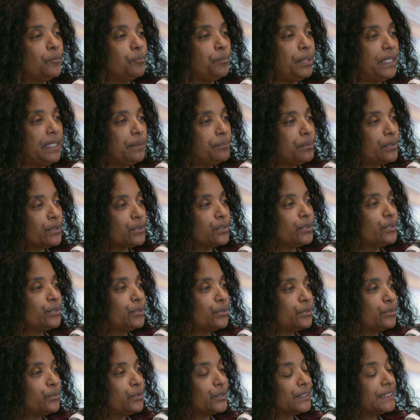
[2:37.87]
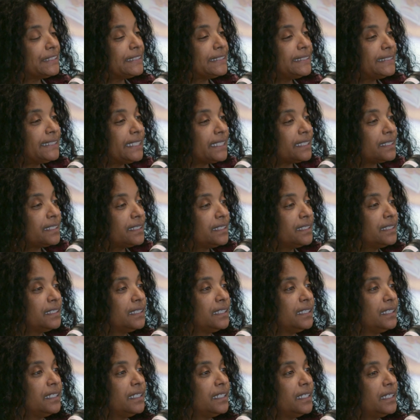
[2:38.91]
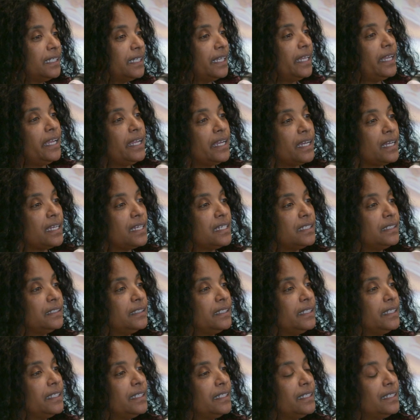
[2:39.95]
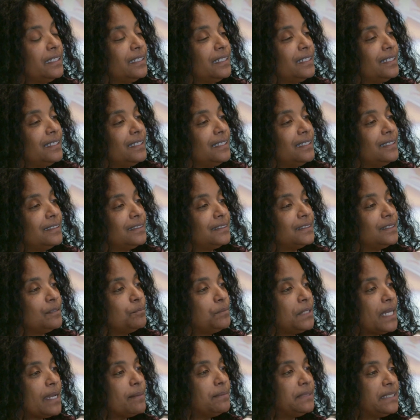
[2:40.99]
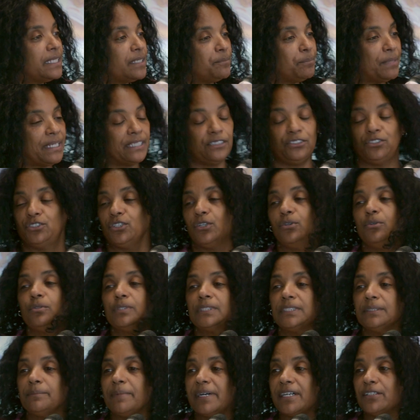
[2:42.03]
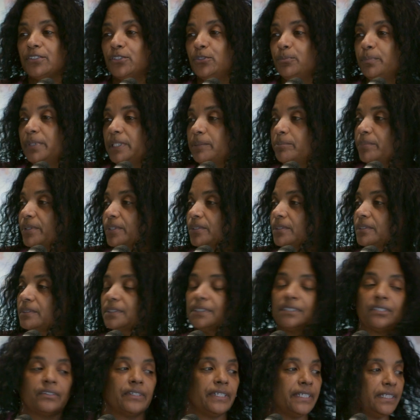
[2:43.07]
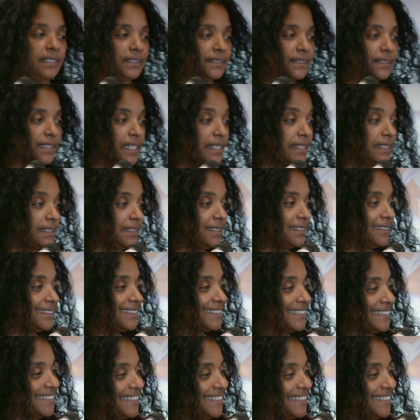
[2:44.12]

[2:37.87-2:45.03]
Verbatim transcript: people who would sit and sometimes they make jokes about you people, sorry, scientists.